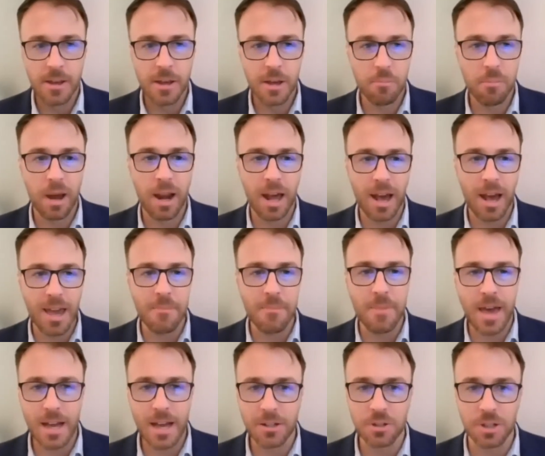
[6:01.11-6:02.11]
But I
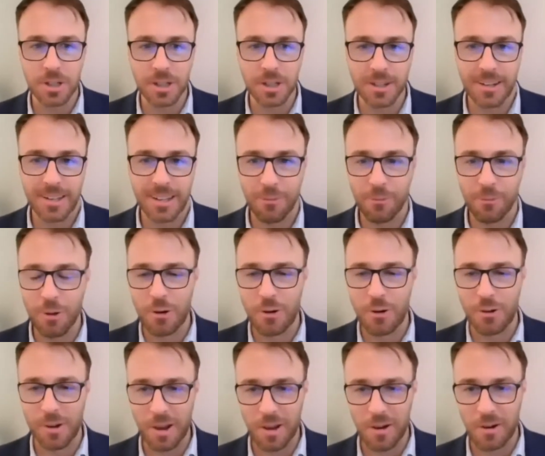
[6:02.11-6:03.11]
imagine if
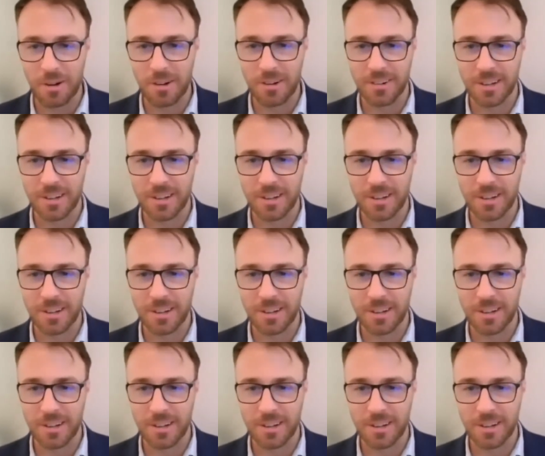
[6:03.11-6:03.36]
you're